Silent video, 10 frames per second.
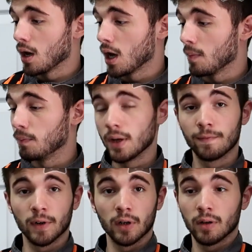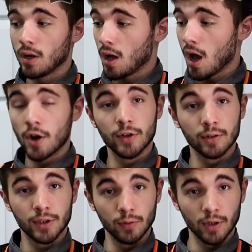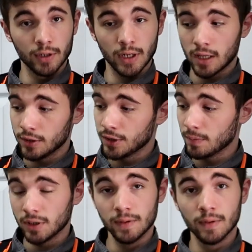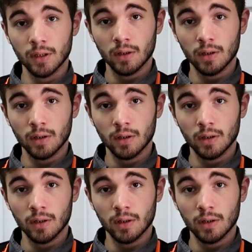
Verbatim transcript: Um, but for under $200, I believe,